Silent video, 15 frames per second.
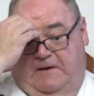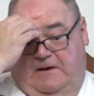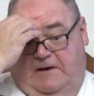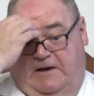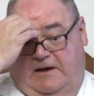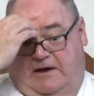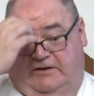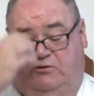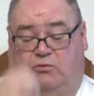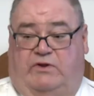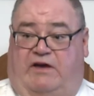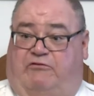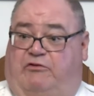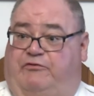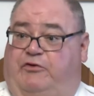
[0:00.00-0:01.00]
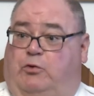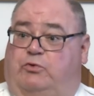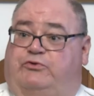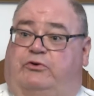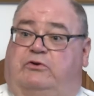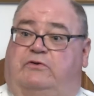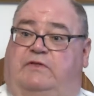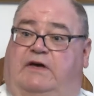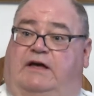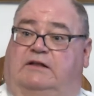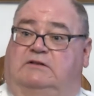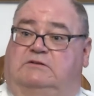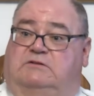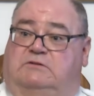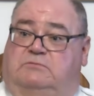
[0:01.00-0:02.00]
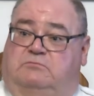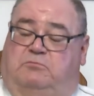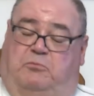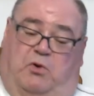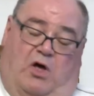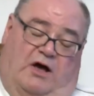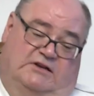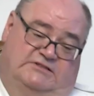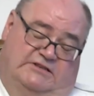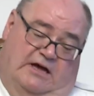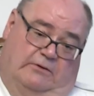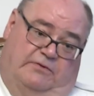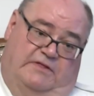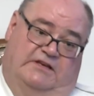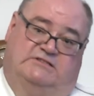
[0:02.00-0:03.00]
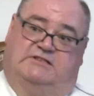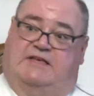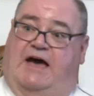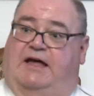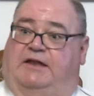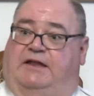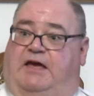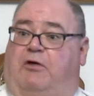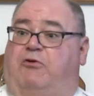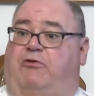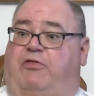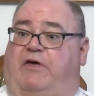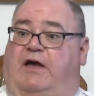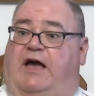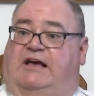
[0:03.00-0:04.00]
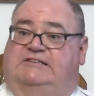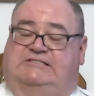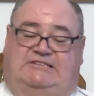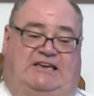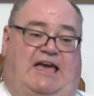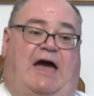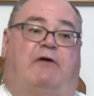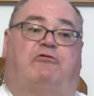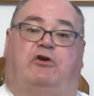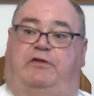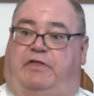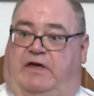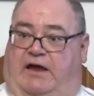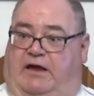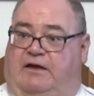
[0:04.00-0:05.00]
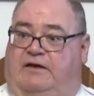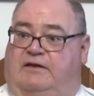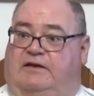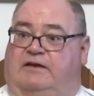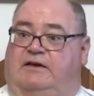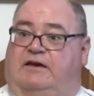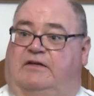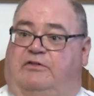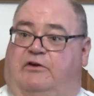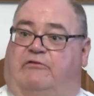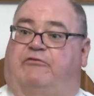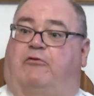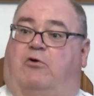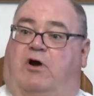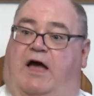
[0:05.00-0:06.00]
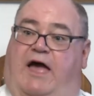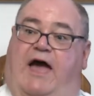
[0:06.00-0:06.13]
I don't have a filter that blocks out this, that, and the other thing. I see everything, and therefore I